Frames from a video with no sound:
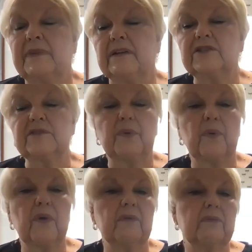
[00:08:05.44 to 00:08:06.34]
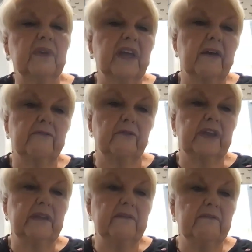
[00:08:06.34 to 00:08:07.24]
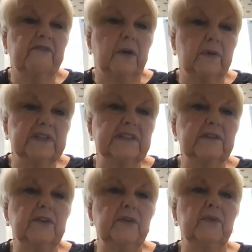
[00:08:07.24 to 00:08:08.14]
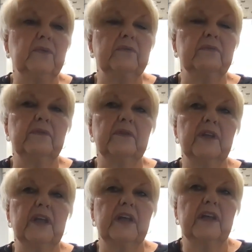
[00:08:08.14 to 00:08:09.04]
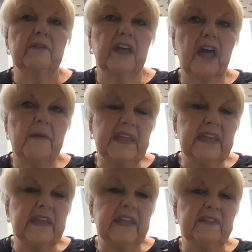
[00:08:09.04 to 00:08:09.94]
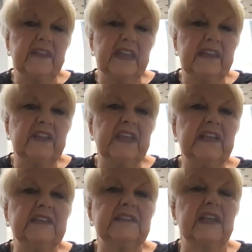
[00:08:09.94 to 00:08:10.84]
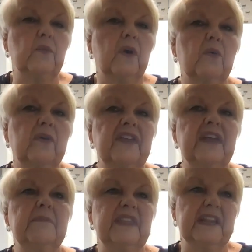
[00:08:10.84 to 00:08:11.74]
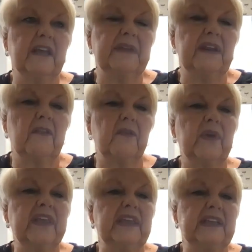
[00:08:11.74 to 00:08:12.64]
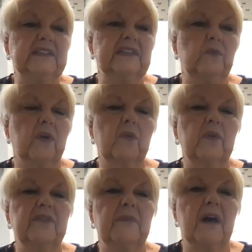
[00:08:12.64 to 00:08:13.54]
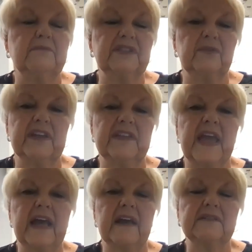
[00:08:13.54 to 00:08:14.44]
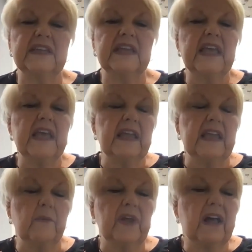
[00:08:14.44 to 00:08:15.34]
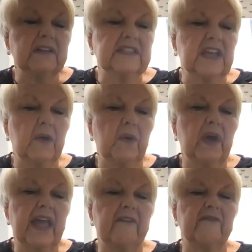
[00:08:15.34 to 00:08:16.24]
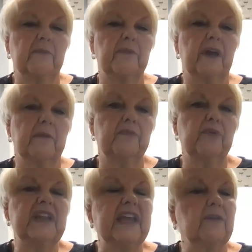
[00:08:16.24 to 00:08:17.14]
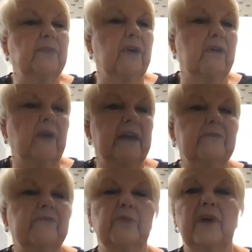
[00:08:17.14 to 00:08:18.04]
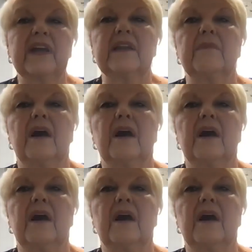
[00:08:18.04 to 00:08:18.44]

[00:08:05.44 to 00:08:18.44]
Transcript: peer support recovery folks who come in the evenings and work with them, and then come in on the weekends and work with the moms who are in the housing. And we also have a prenatal program for pregnant